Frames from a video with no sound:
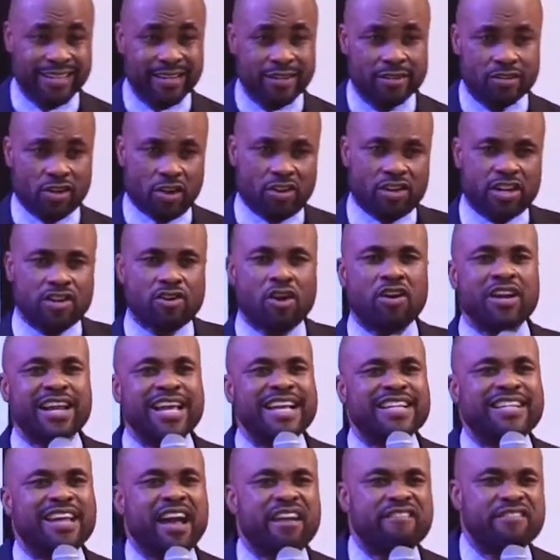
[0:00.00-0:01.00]
Sorry, not
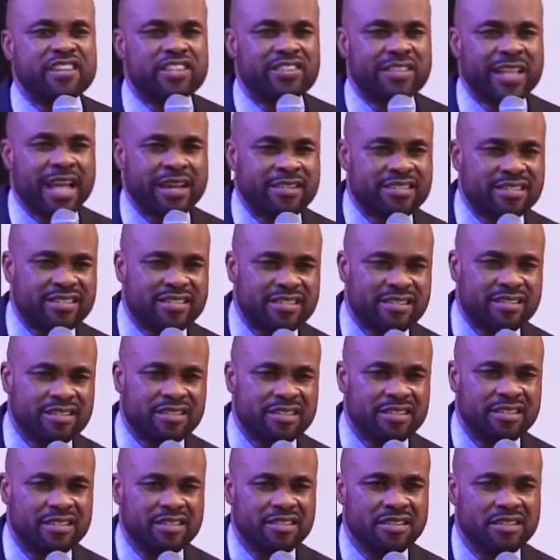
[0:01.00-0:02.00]
HIV
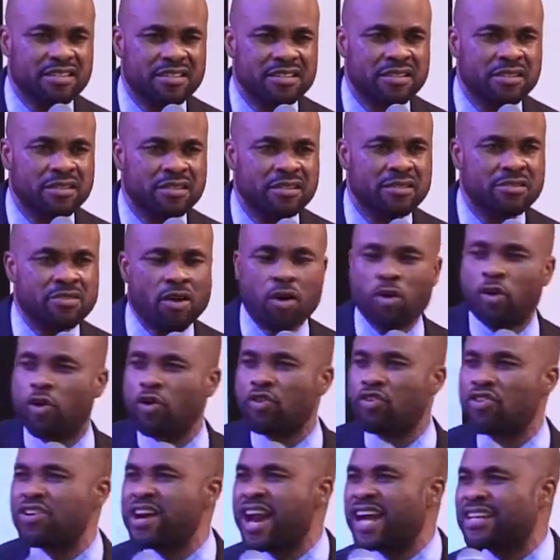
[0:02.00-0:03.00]
tests, not
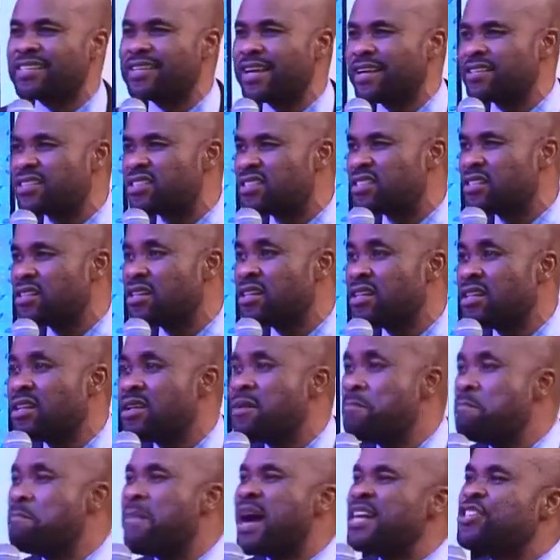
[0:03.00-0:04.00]
corona tests,
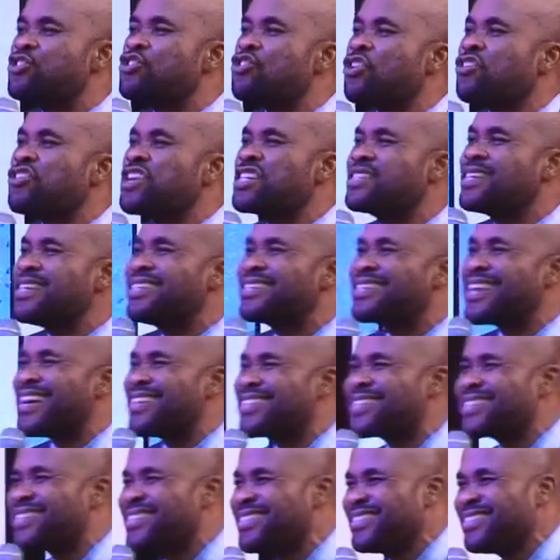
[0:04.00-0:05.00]
maturity
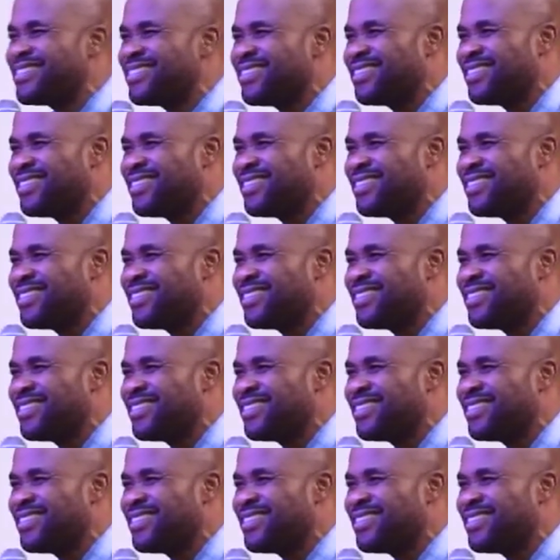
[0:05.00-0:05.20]
tests.